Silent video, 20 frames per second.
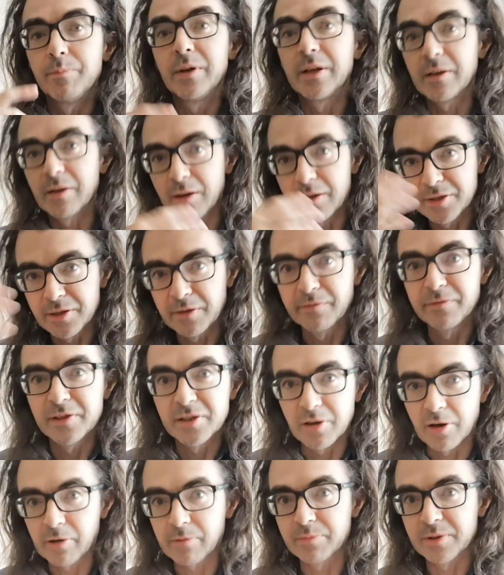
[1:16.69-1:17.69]
because of
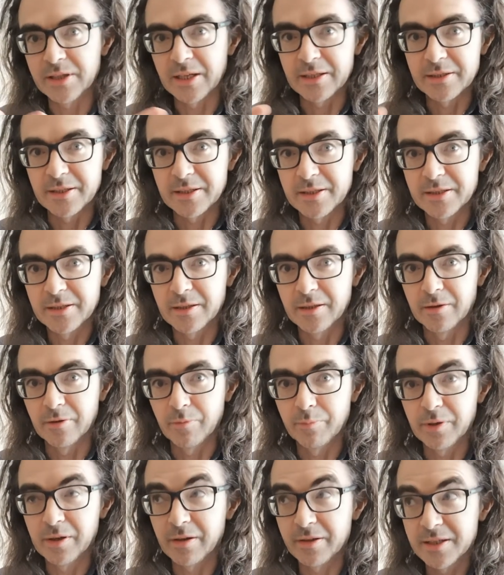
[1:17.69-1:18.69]
circumstances, you
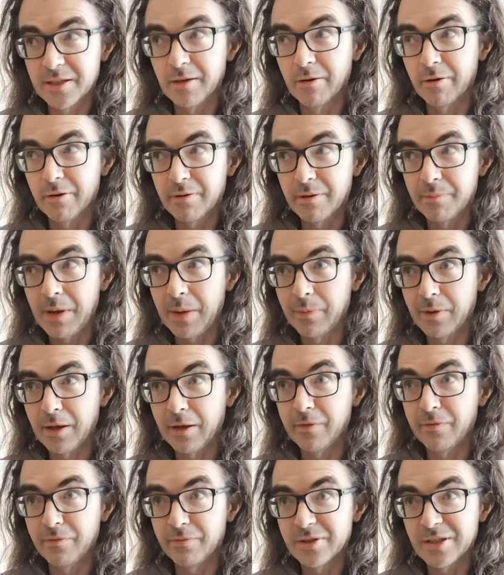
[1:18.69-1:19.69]
know, because the ordinary people
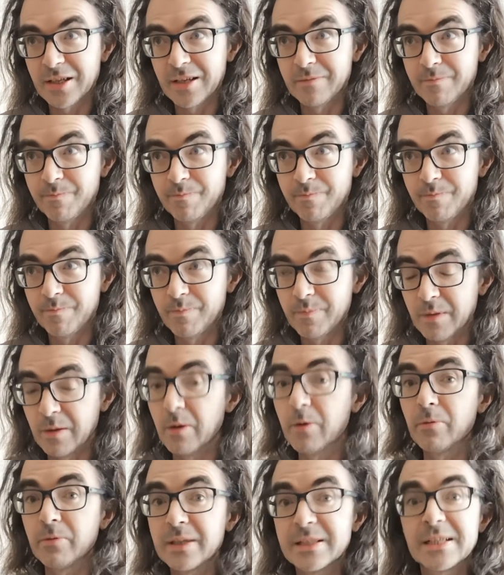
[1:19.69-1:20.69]
have said,
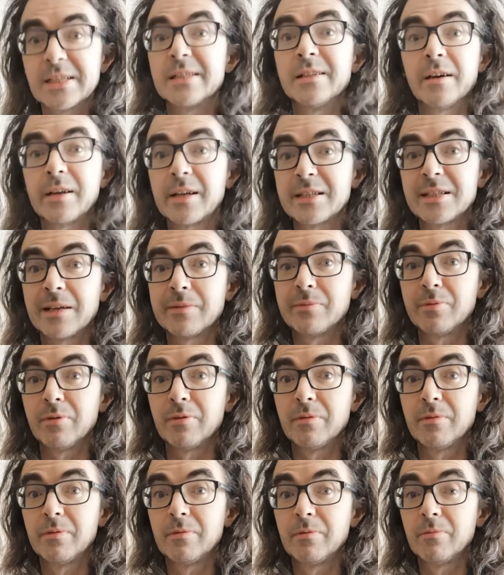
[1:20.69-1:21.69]
no, this is not
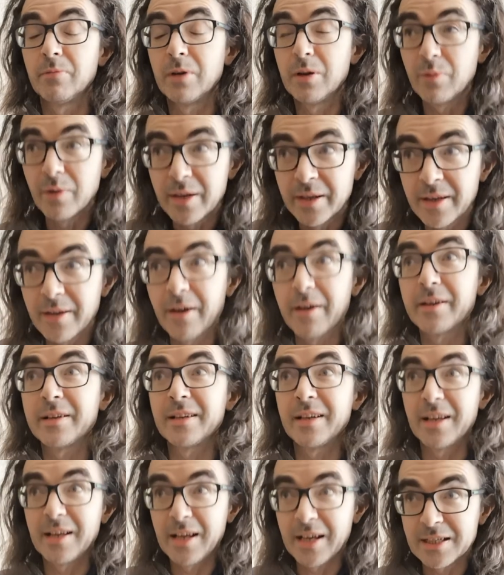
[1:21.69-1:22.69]
acceptable. We will
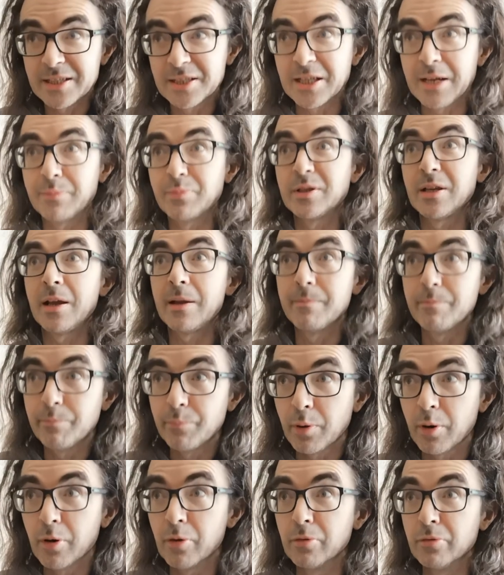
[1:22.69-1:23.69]
not accept,
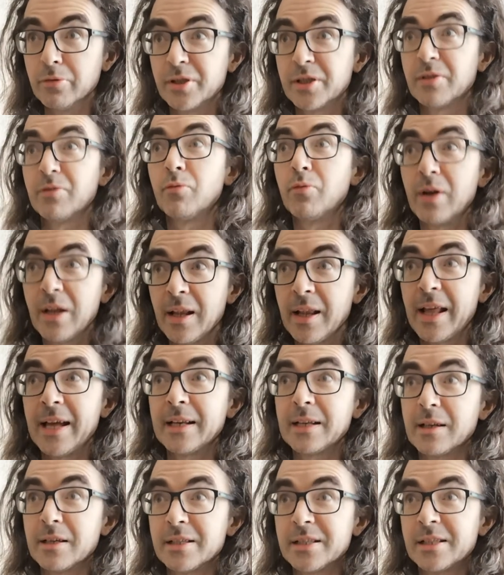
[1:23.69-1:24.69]
impose
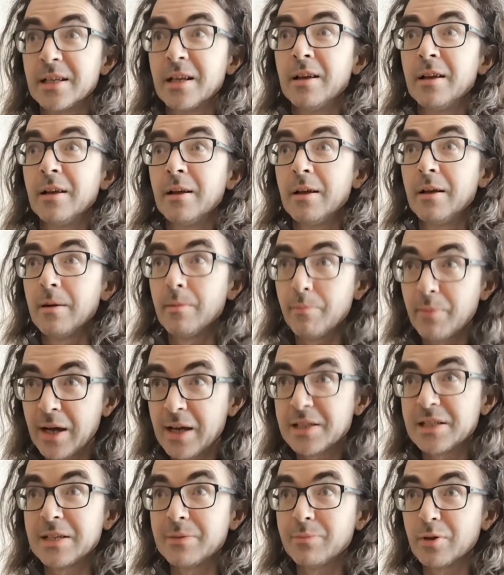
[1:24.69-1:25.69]
relentless
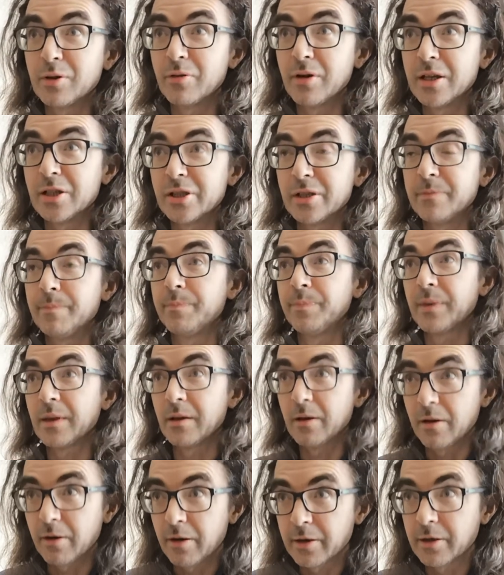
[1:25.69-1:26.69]
mass immigration
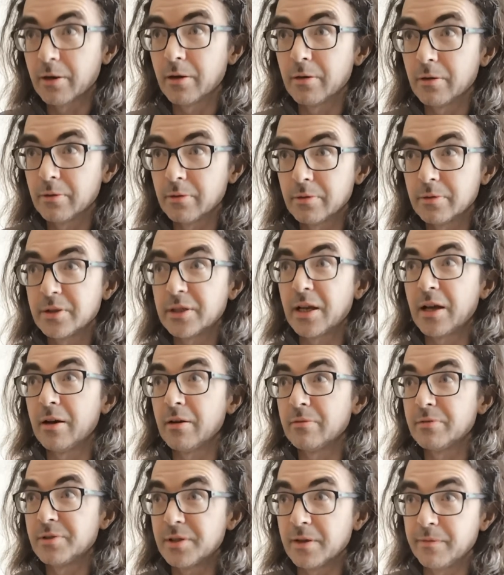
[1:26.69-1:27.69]
on our
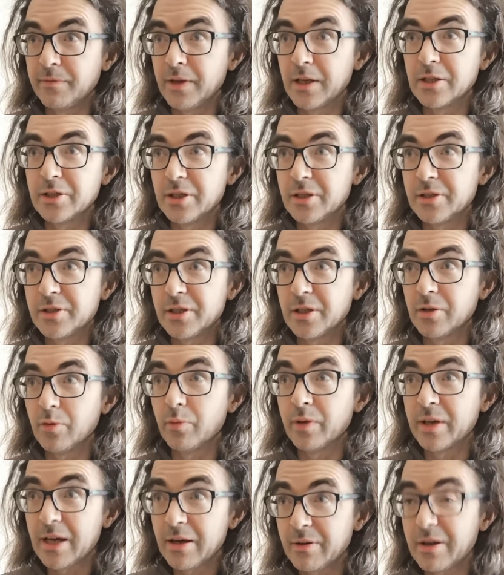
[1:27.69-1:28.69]
towns and villages, you know,
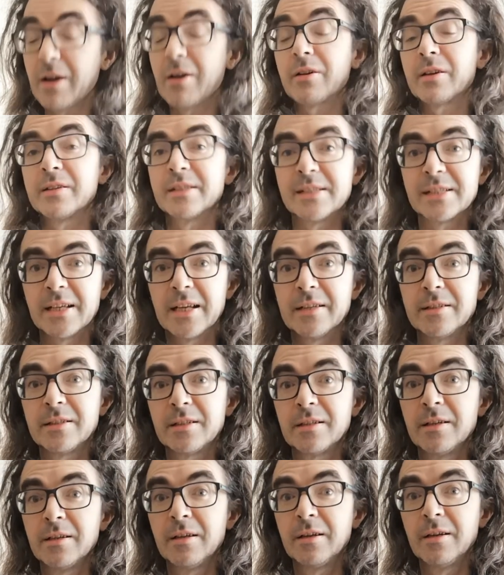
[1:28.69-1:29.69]
without our
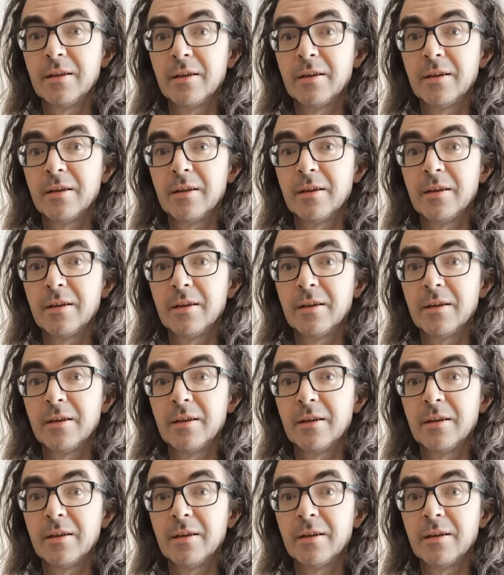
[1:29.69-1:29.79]
consent.